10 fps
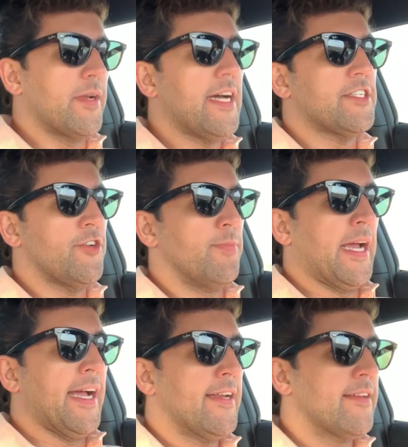not too
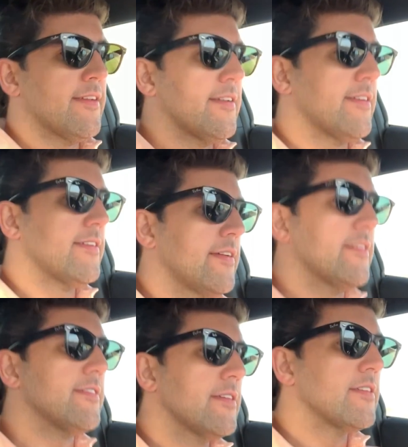bad.
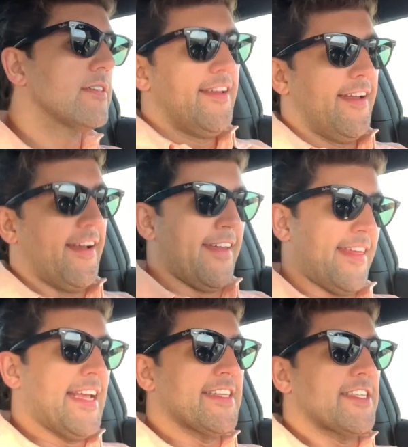I
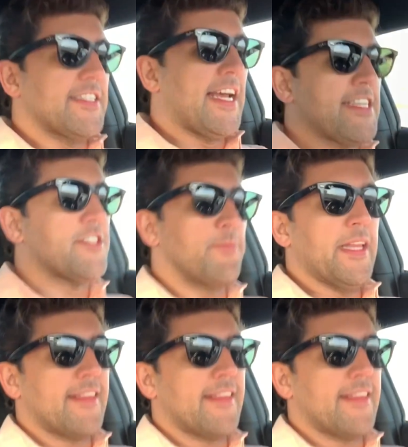think it's a testament.